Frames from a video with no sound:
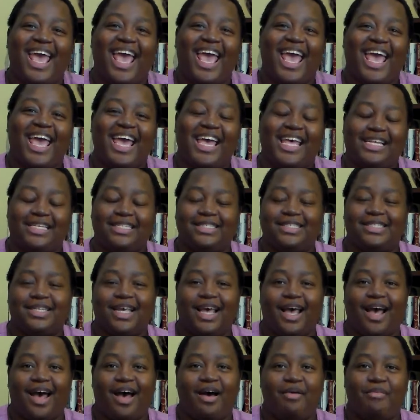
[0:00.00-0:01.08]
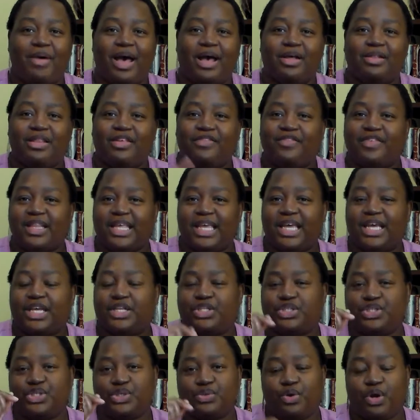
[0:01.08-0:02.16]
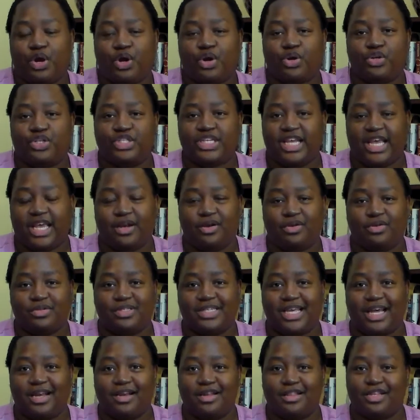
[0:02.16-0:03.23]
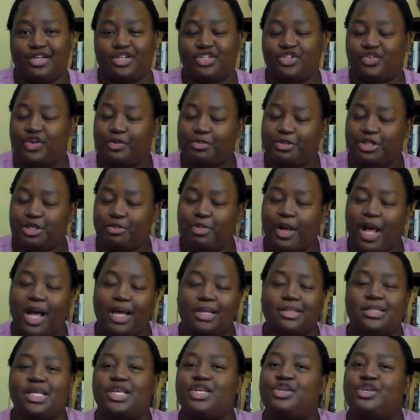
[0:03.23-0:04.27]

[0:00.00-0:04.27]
and I'll leave a link to her channel down in the description box.